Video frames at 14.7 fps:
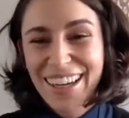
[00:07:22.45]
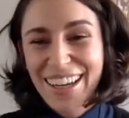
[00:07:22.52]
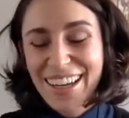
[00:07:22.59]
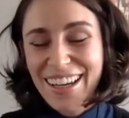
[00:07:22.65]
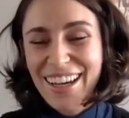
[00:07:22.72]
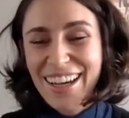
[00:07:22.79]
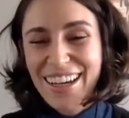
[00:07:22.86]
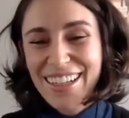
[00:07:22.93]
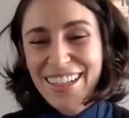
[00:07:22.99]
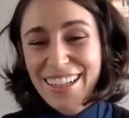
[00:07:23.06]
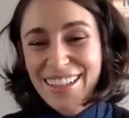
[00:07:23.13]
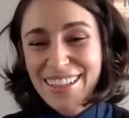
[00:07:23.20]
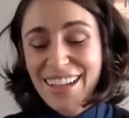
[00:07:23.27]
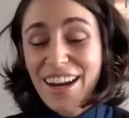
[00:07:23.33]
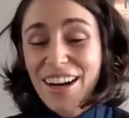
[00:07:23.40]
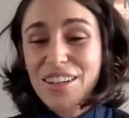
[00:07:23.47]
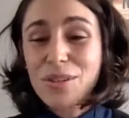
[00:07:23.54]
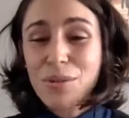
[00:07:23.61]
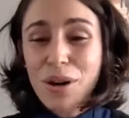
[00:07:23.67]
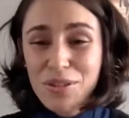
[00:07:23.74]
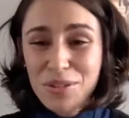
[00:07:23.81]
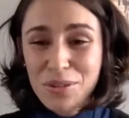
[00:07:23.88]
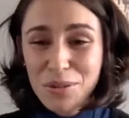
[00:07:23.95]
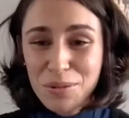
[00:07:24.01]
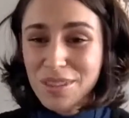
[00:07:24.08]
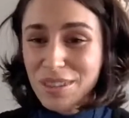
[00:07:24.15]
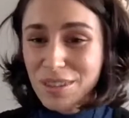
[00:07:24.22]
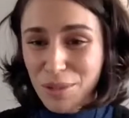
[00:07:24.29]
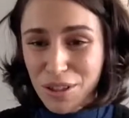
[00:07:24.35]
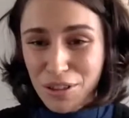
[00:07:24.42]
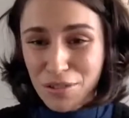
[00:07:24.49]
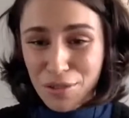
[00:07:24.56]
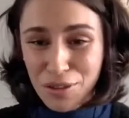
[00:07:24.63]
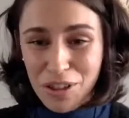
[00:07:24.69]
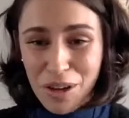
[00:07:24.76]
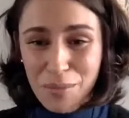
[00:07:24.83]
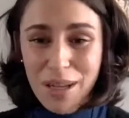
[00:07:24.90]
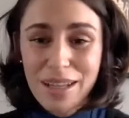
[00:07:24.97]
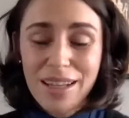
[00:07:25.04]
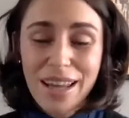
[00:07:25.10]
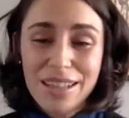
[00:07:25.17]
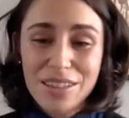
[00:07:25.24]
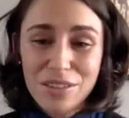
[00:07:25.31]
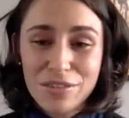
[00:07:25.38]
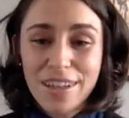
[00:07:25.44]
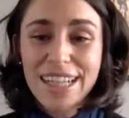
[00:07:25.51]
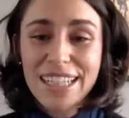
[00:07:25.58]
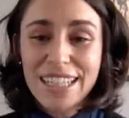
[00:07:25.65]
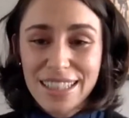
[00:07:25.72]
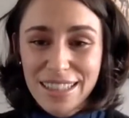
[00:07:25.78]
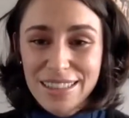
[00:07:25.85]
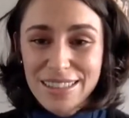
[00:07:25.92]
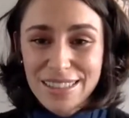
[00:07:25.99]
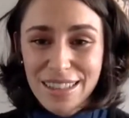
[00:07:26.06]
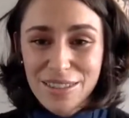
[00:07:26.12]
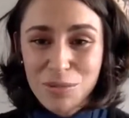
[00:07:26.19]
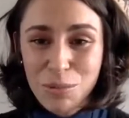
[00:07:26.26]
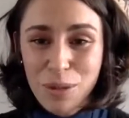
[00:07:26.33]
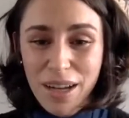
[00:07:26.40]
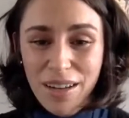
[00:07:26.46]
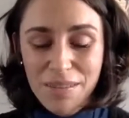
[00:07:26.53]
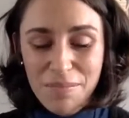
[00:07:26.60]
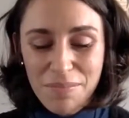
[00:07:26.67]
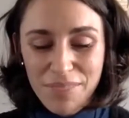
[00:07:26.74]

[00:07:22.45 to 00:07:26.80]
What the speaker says: And Karen, you also did a wonderful job at defining this as well.